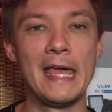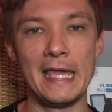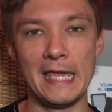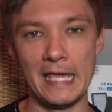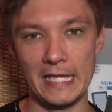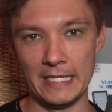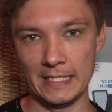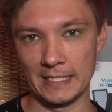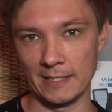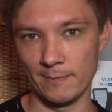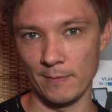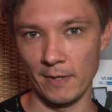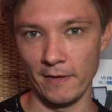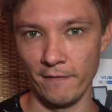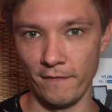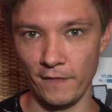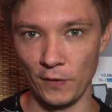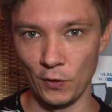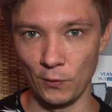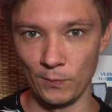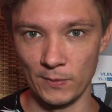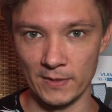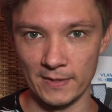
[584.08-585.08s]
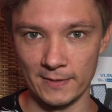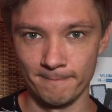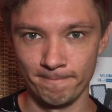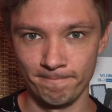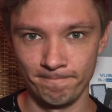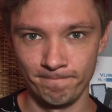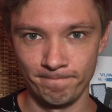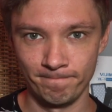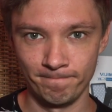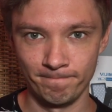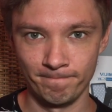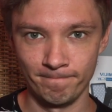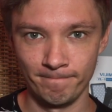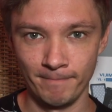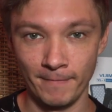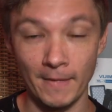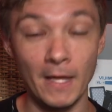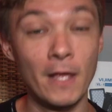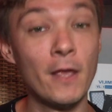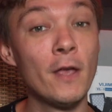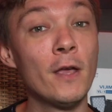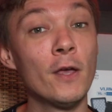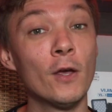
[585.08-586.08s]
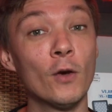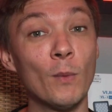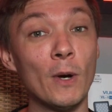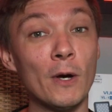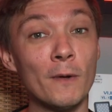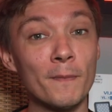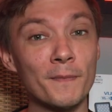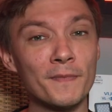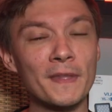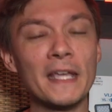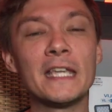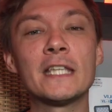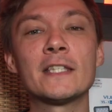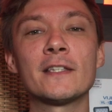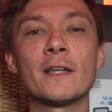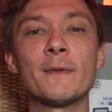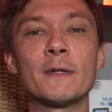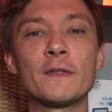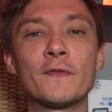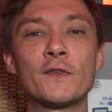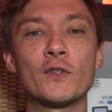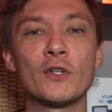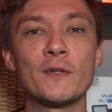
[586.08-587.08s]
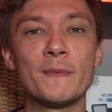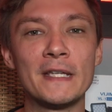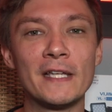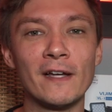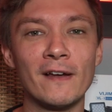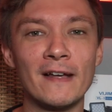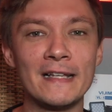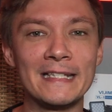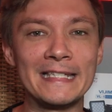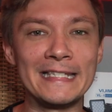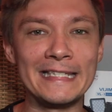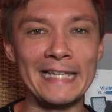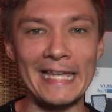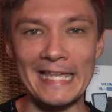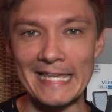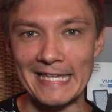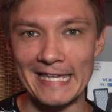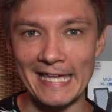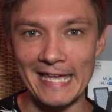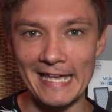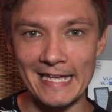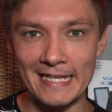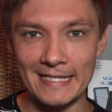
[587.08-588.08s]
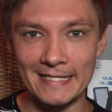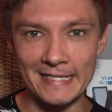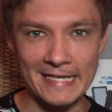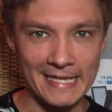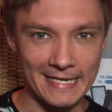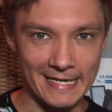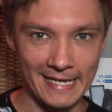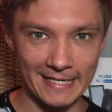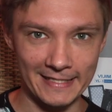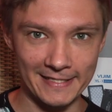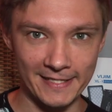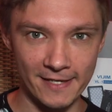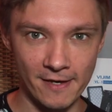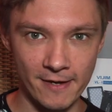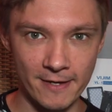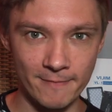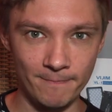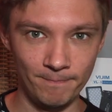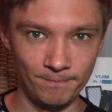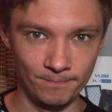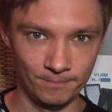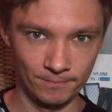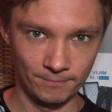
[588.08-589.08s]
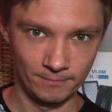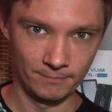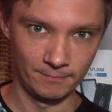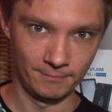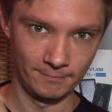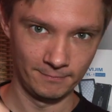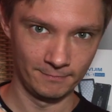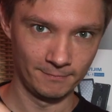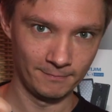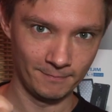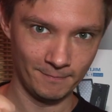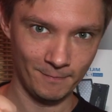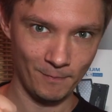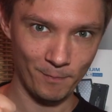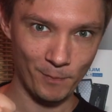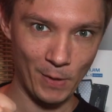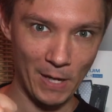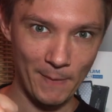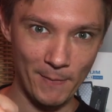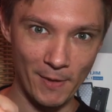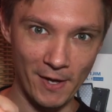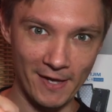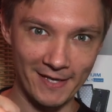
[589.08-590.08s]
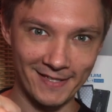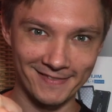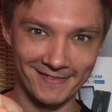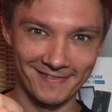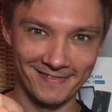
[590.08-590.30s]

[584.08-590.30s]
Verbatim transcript: into my films. Well, thanks so much for joining me guys. Take care. See you next time. Bye bye.